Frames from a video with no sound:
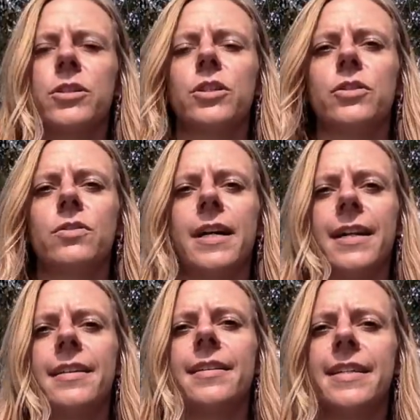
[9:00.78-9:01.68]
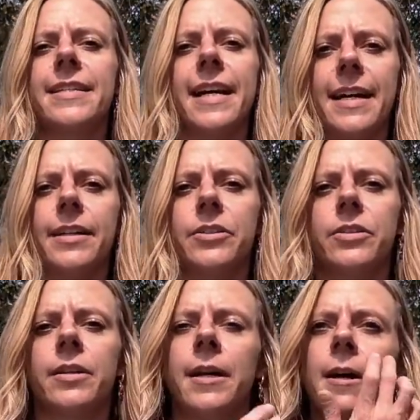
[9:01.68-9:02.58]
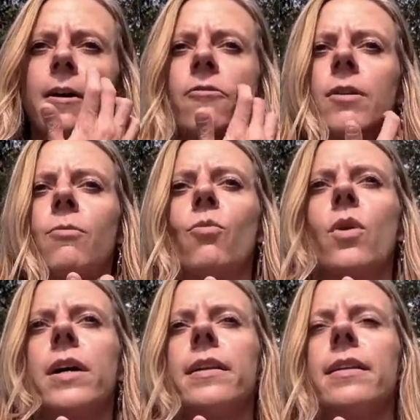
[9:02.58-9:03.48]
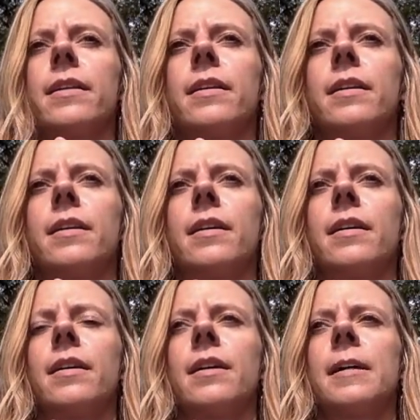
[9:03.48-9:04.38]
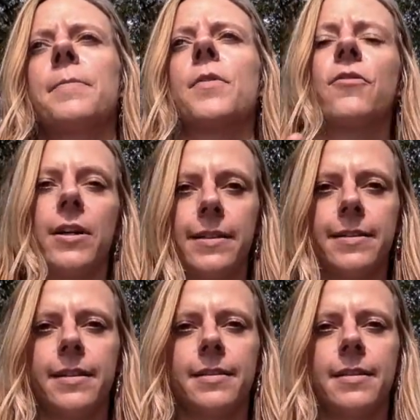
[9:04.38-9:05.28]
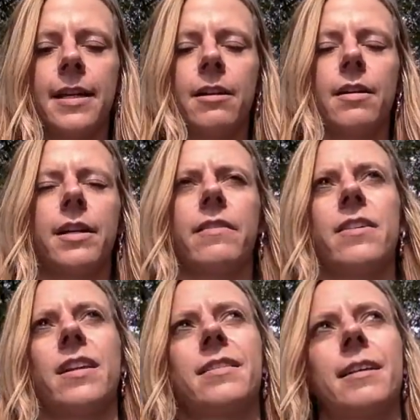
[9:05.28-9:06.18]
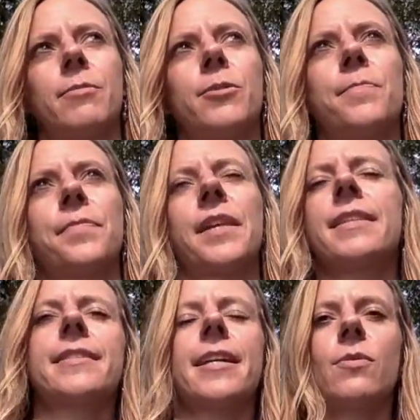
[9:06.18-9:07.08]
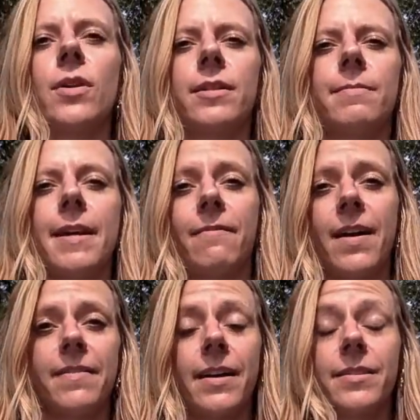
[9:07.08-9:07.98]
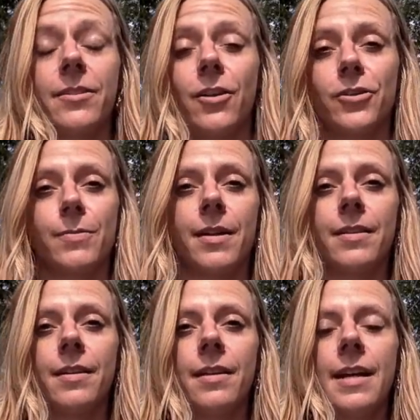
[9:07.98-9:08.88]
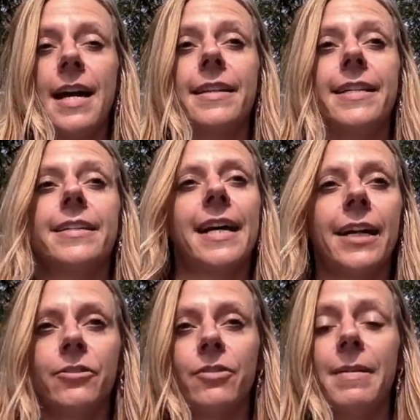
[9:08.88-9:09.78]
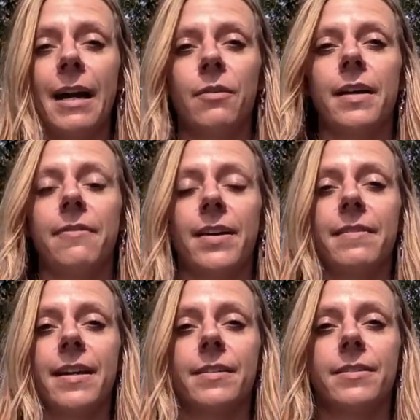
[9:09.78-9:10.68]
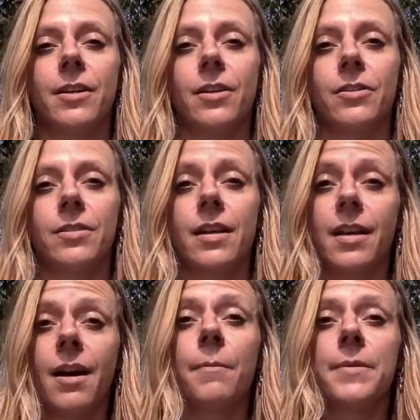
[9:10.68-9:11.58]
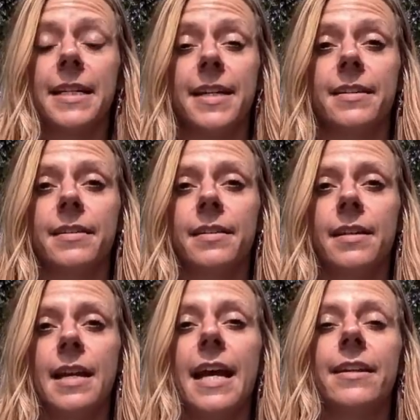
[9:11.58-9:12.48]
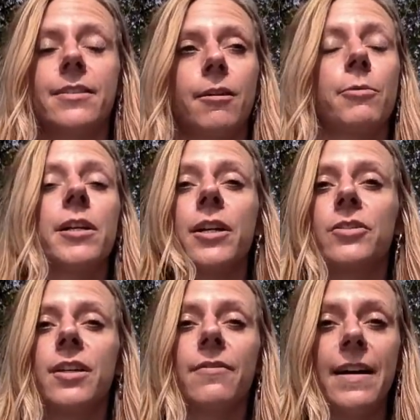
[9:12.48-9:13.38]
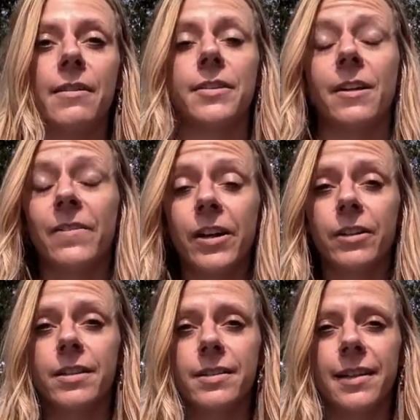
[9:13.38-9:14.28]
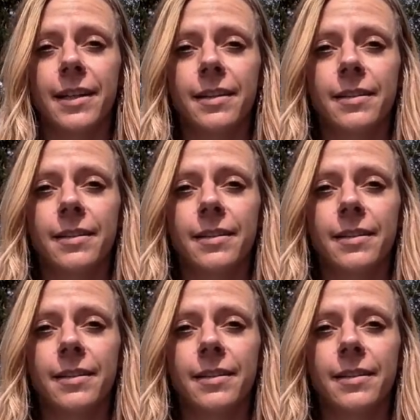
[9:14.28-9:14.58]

you do that, detach from what, for instance, here I'll give you an example. Let's say you wanted to make $5,000 a month. Detach from how that $5,000 comes in and start putting yourself out there fearlessly